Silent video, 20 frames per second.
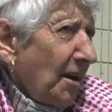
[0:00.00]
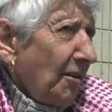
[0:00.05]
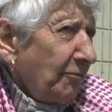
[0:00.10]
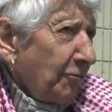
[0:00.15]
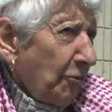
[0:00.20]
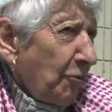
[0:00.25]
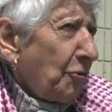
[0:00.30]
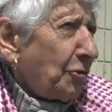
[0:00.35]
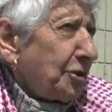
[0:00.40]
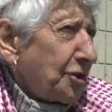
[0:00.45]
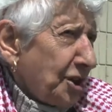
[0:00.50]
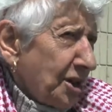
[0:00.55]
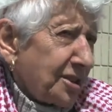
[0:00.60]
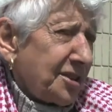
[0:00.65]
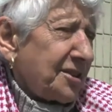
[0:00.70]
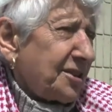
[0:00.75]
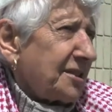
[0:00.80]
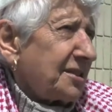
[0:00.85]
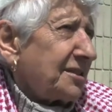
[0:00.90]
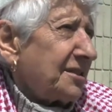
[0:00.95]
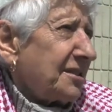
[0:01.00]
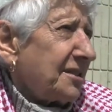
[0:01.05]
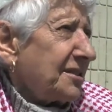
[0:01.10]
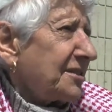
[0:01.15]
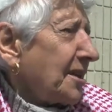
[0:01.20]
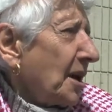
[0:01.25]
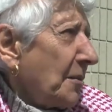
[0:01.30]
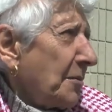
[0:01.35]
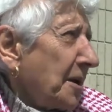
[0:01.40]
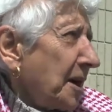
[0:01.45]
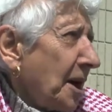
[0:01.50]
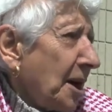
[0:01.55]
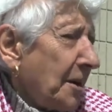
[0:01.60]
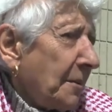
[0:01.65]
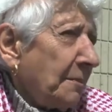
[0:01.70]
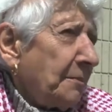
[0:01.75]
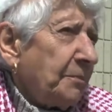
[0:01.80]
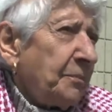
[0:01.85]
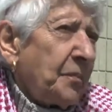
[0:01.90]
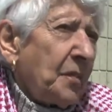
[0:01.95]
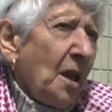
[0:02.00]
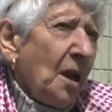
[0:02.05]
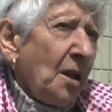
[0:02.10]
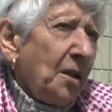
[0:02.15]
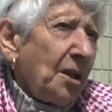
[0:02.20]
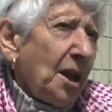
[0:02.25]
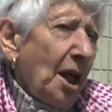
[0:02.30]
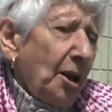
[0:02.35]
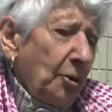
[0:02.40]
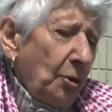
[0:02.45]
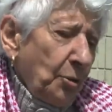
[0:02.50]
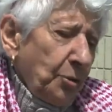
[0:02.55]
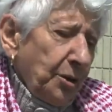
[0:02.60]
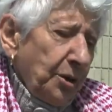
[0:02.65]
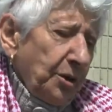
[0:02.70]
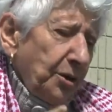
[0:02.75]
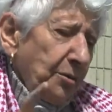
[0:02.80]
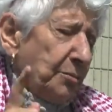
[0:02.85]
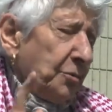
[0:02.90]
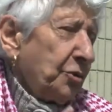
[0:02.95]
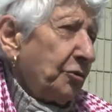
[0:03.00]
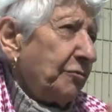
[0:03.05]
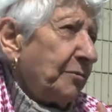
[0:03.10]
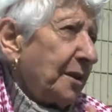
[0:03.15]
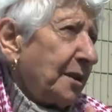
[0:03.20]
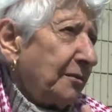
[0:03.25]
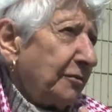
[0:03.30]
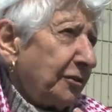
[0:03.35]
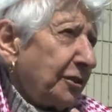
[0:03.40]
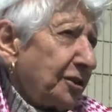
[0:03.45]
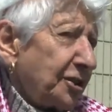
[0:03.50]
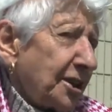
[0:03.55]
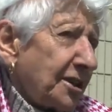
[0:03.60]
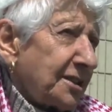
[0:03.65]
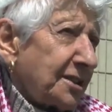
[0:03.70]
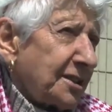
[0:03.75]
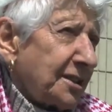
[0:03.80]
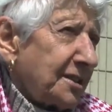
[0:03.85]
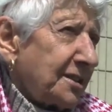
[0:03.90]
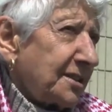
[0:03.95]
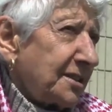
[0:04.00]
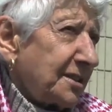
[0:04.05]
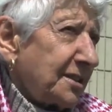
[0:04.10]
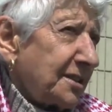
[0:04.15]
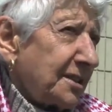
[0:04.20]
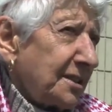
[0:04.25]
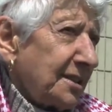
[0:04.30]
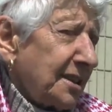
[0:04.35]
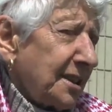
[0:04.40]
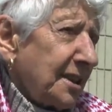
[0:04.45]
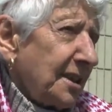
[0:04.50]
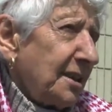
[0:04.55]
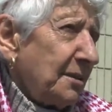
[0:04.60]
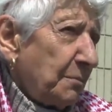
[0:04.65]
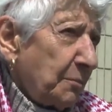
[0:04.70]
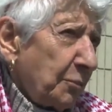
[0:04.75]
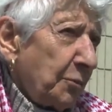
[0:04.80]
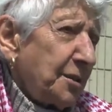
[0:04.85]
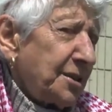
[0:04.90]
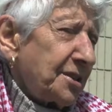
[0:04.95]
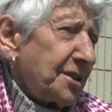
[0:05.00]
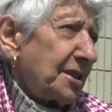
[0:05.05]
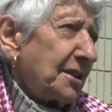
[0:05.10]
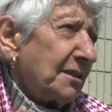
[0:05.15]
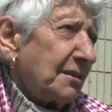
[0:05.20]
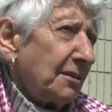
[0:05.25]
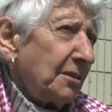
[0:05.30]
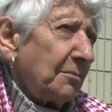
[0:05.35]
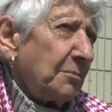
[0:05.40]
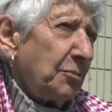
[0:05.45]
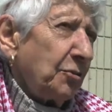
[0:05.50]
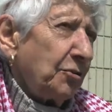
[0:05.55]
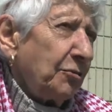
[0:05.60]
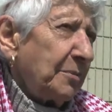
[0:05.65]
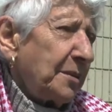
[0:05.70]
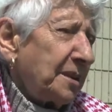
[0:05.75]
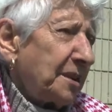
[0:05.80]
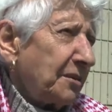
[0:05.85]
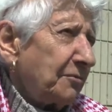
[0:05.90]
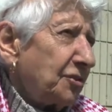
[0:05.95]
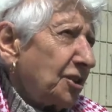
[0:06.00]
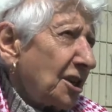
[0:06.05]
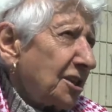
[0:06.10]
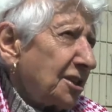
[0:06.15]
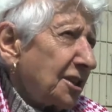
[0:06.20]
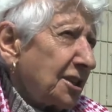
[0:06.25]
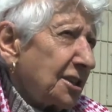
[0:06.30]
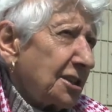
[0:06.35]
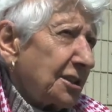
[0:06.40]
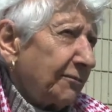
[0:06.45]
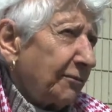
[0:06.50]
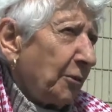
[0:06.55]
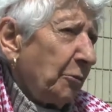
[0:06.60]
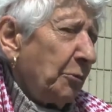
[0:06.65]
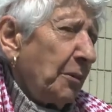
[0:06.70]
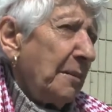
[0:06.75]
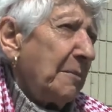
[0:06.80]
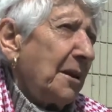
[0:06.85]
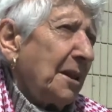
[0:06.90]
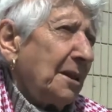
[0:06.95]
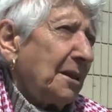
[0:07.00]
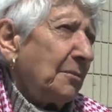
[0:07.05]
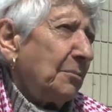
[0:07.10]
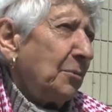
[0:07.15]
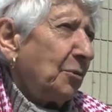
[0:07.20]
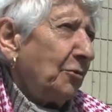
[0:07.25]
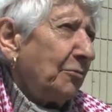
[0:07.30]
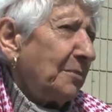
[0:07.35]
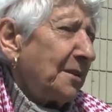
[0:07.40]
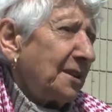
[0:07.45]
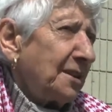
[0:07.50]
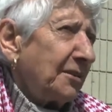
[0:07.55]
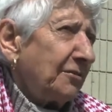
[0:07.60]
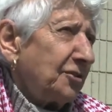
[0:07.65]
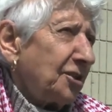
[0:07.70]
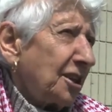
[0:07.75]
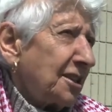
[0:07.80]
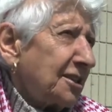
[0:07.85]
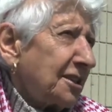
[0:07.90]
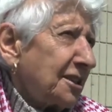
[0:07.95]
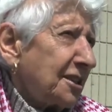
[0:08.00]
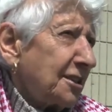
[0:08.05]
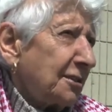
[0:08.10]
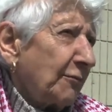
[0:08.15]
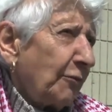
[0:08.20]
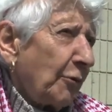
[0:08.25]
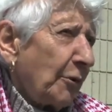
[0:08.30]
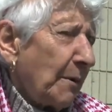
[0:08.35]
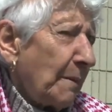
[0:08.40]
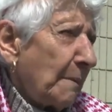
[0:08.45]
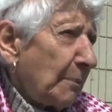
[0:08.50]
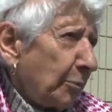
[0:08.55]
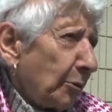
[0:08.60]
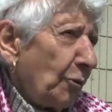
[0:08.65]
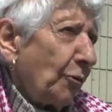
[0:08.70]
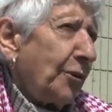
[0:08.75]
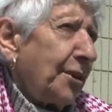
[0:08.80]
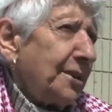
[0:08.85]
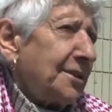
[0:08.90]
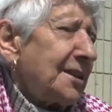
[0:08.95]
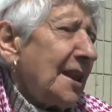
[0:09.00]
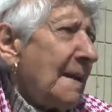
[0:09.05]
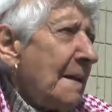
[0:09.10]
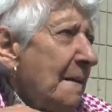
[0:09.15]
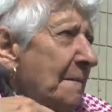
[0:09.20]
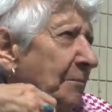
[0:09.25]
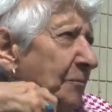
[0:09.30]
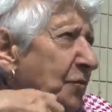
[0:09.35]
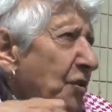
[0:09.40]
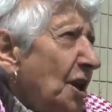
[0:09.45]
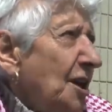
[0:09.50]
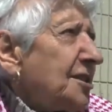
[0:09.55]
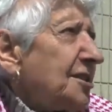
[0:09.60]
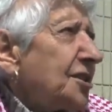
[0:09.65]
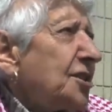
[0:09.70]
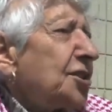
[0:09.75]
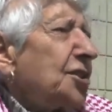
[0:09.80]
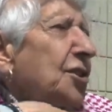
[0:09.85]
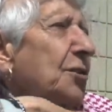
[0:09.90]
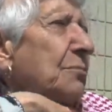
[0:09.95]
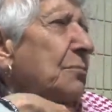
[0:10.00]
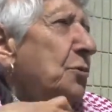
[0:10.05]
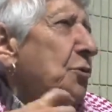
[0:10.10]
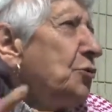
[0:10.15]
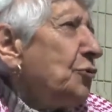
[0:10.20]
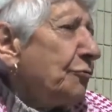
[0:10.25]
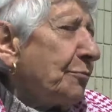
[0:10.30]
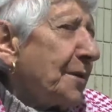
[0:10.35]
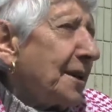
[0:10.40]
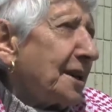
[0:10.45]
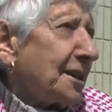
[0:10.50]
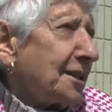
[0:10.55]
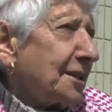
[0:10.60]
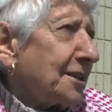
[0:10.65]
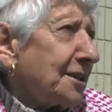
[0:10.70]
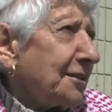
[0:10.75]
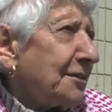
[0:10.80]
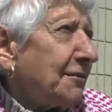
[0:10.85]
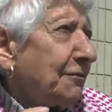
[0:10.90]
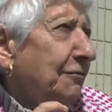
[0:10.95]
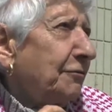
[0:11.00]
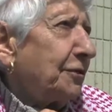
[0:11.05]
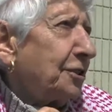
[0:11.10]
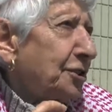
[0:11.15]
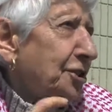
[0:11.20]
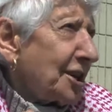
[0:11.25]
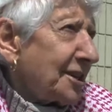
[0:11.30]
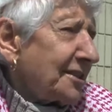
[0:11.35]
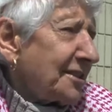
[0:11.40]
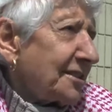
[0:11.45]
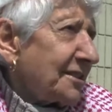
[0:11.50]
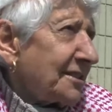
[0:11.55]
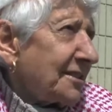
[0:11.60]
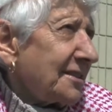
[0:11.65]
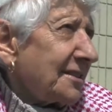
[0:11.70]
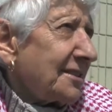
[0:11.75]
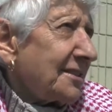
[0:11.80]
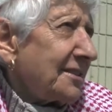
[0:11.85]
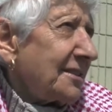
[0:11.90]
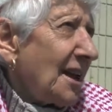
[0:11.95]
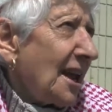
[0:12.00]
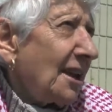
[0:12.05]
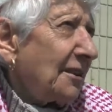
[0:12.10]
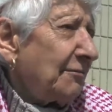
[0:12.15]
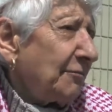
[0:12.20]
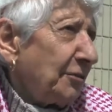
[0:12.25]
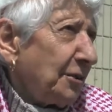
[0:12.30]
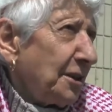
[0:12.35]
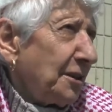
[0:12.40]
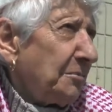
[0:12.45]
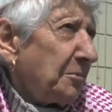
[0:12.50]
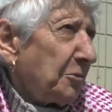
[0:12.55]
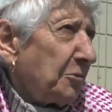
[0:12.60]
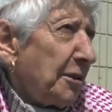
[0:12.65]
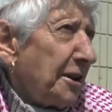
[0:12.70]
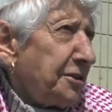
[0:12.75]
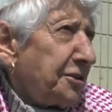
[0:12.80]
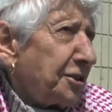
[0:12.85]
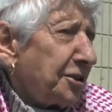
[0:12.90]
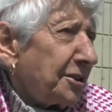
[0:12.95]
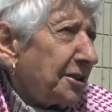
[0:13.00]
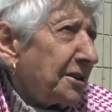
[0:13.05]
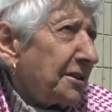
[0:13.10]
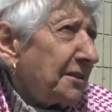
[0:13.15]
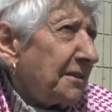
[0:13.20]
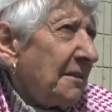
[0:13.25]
for justice is coming up. Not only the movement for justice in prison, the movement of justice for women, the movement of justice for employees, just the movement for justice and for liberation.